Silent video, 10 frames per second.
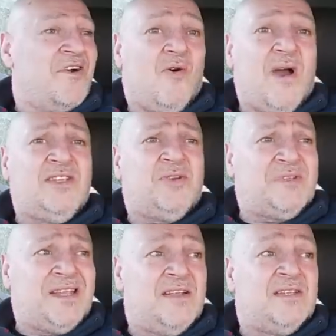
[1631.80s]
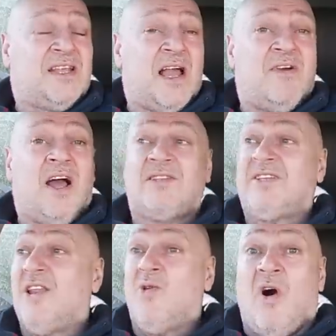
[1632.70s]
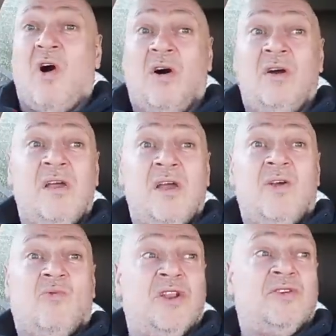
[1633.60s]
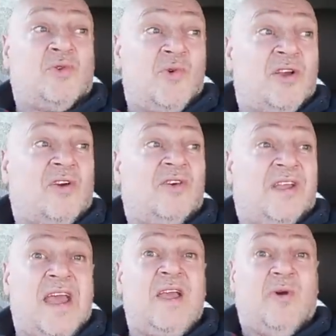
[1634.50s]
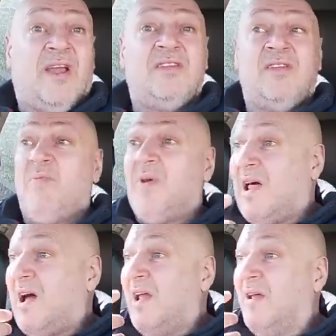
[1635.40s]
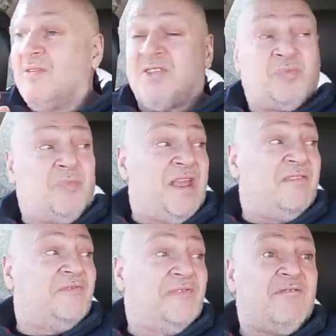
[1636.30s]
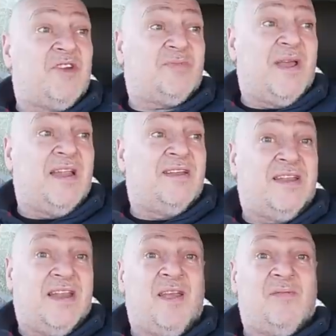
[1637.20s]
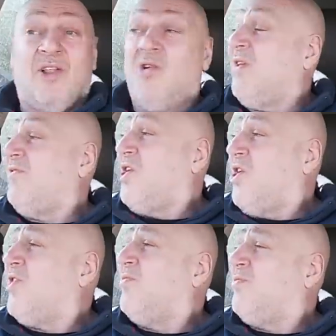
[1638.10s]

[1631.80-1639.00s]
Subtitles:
No, 80% of the time. I tell you what, when I used to work on K-Wing, you'd be like spitting feathers at the end of the day. You'd be lucky if you got